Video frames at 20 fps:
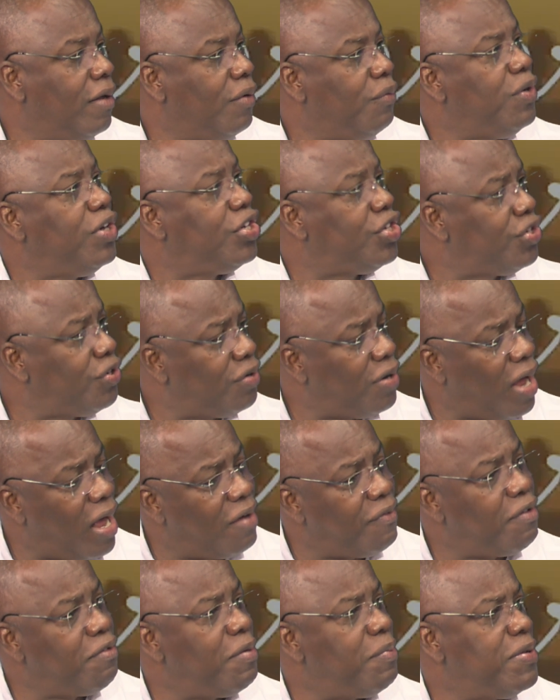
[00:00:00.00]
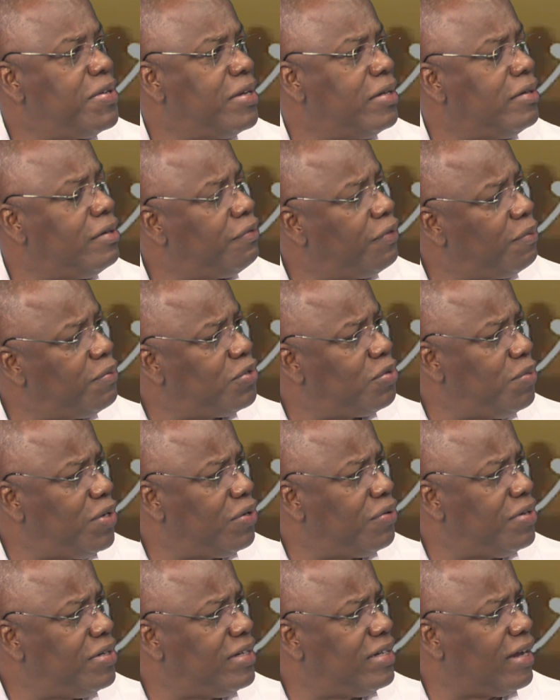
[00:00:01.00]
We should have a representative from
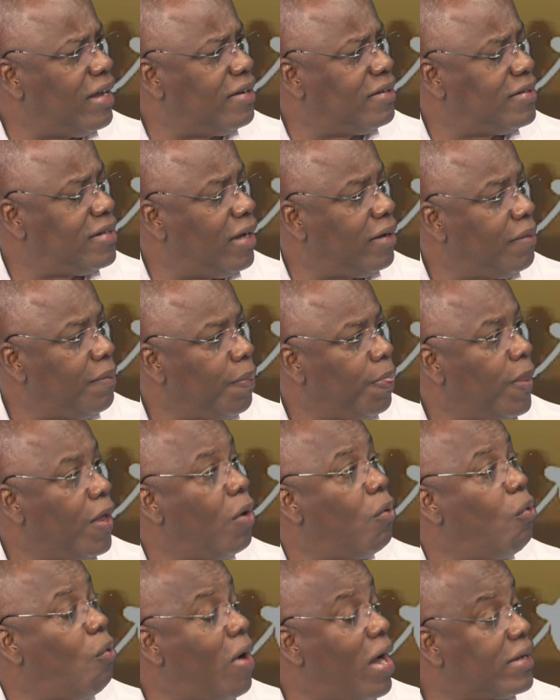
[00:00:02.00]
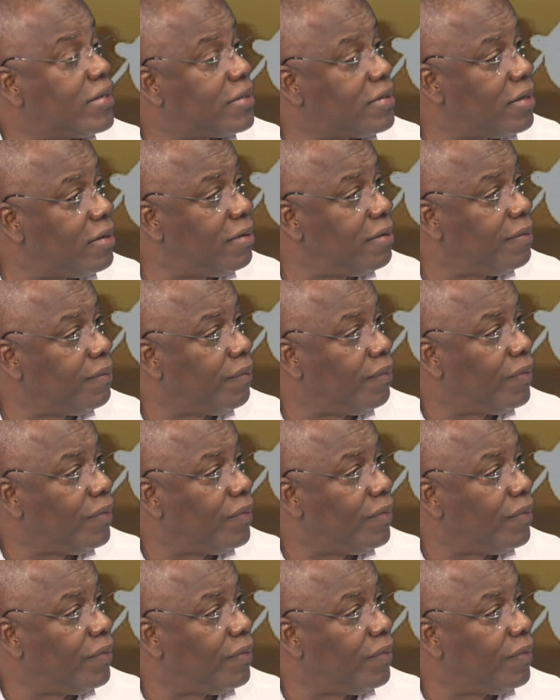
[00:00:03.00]
Tobago in T&Tech, WASA,